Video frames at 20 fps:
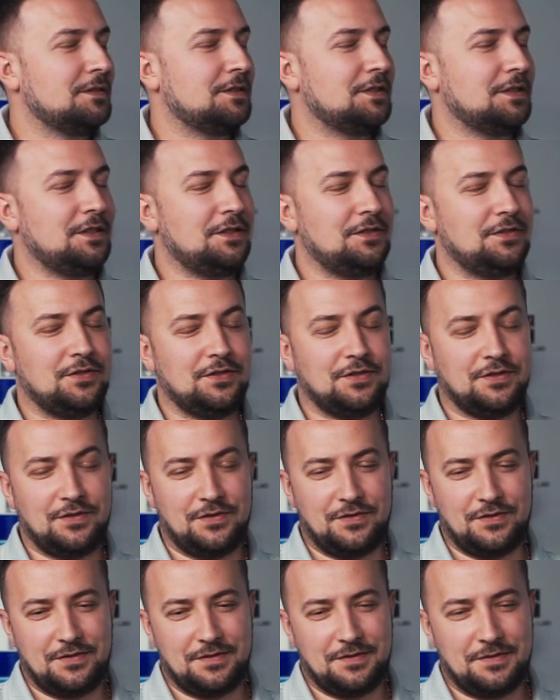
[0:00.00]

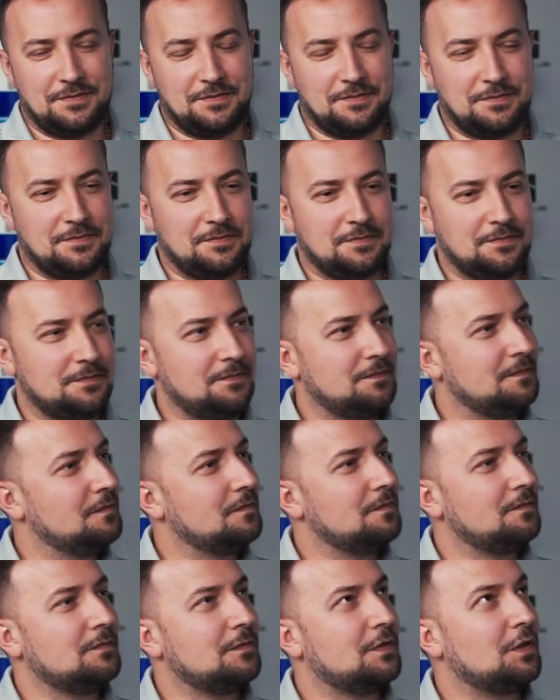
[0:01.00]
Jesus.
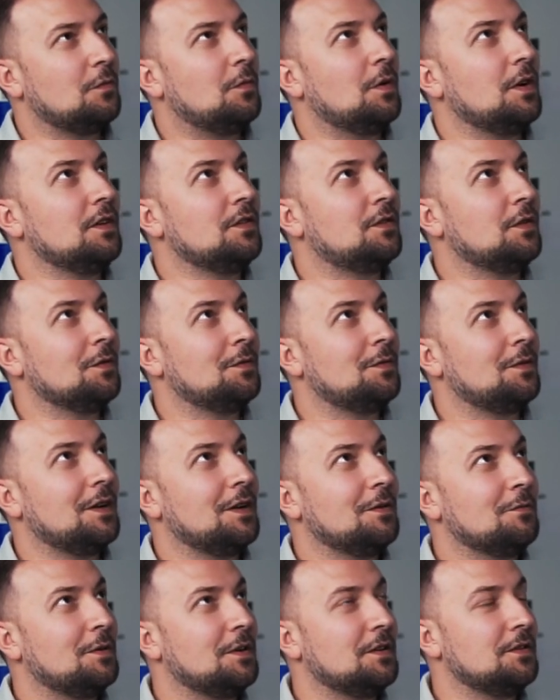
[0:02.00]
So one is offline,
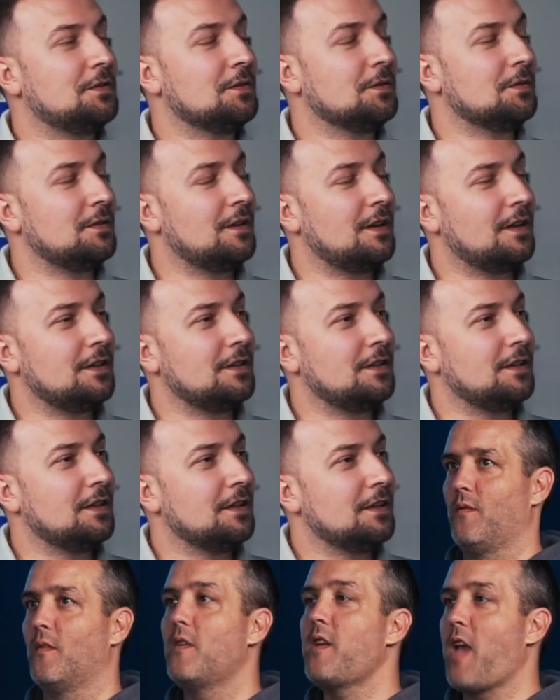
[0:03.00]
one is online.
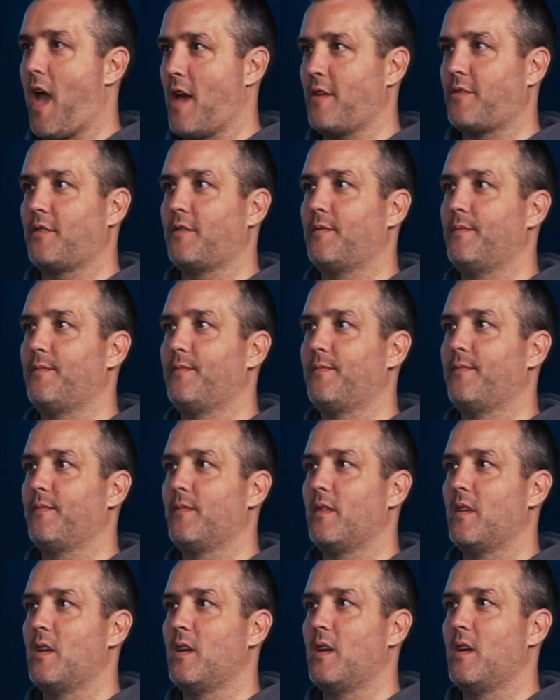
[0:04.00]
Yes.
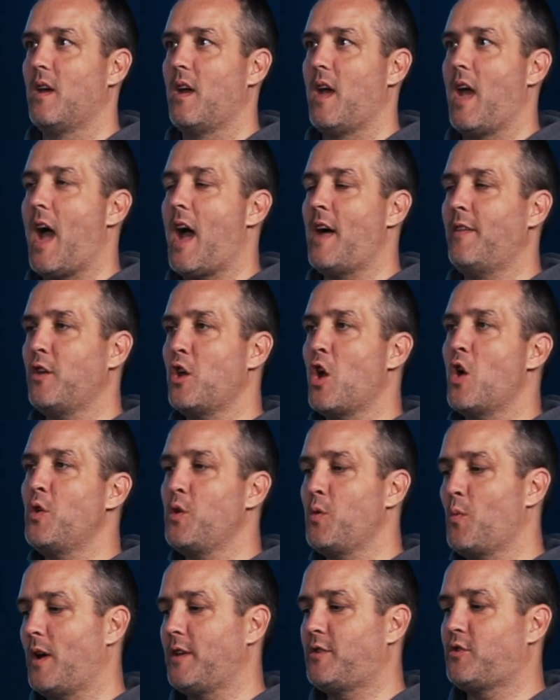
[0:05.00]
Yeah. And the
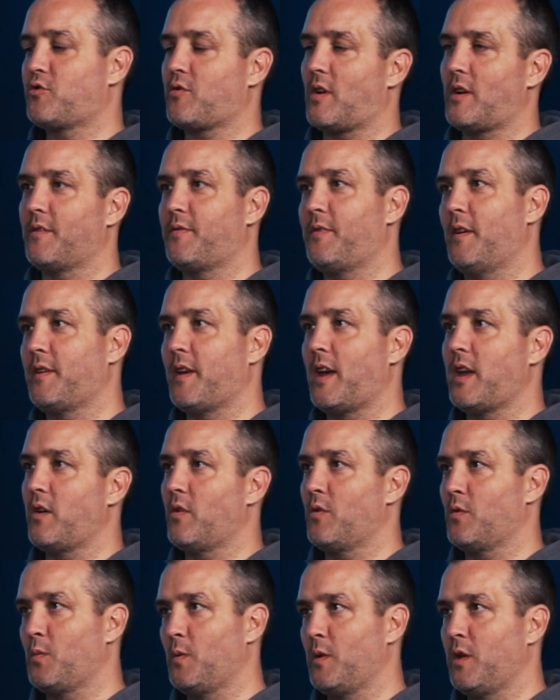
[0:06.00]
only way to transfer
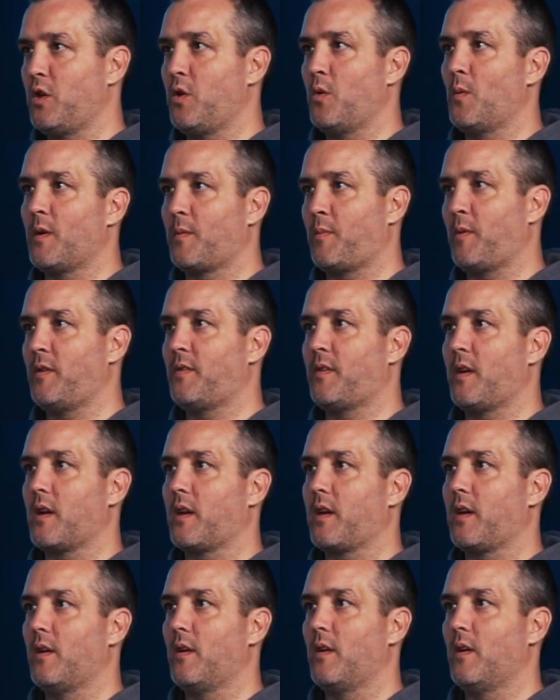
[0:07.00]
data is with a USB
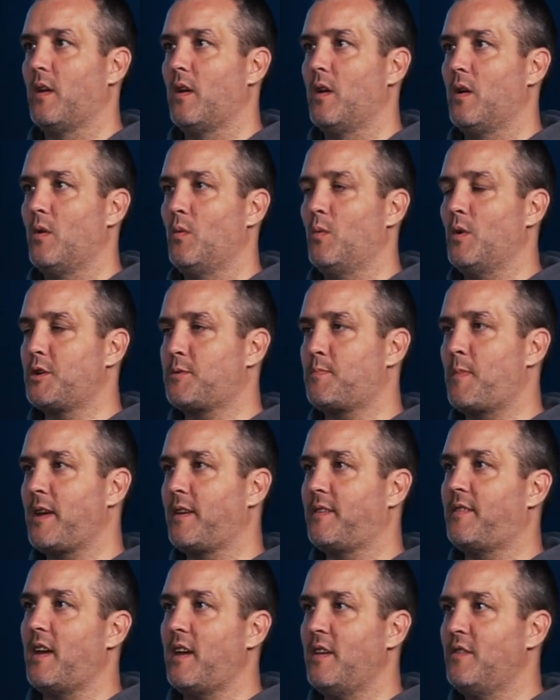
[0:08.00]
stick, which
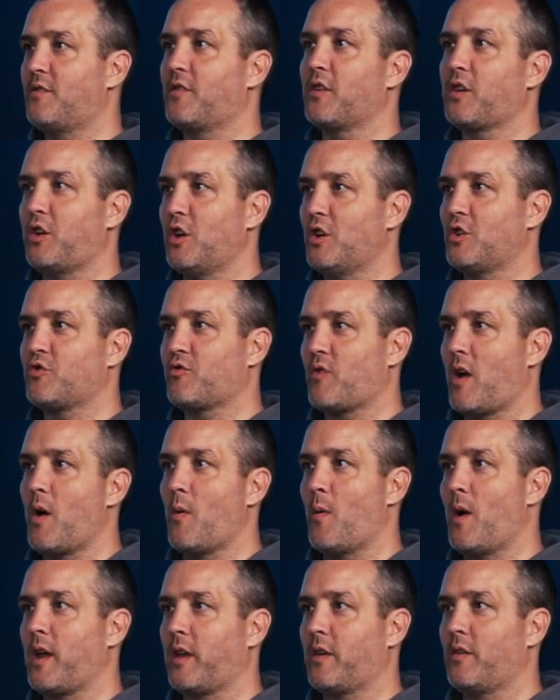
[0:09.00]
makes it insecure straight
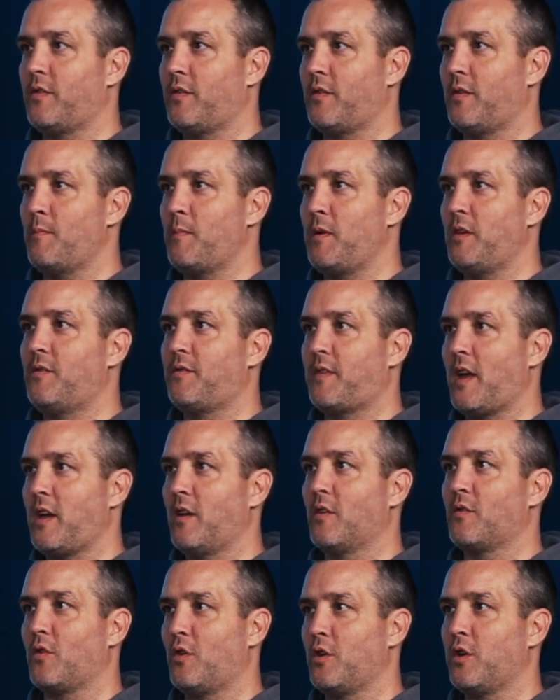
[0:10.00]
away because it means
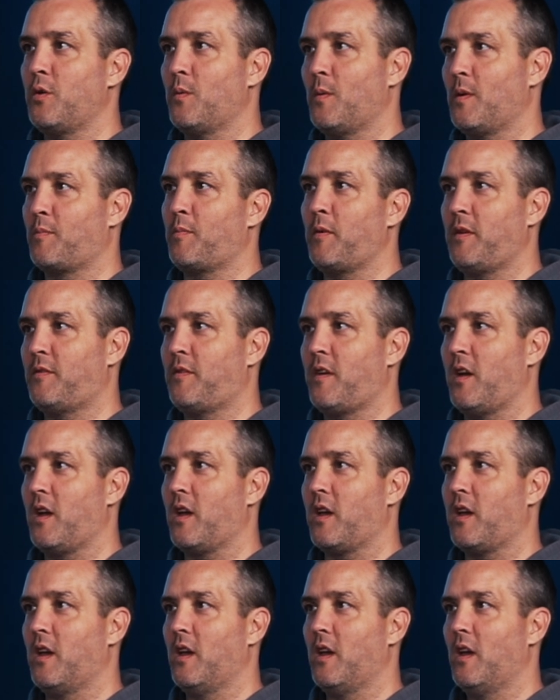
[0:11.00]
data's on a USB
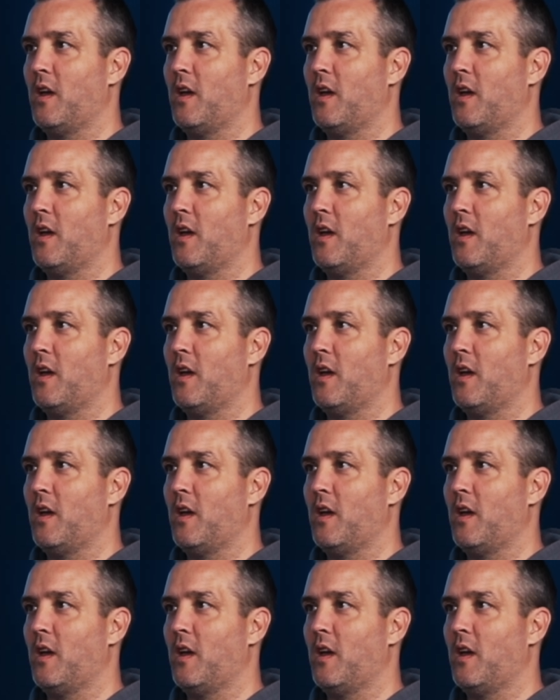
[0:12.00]
stick.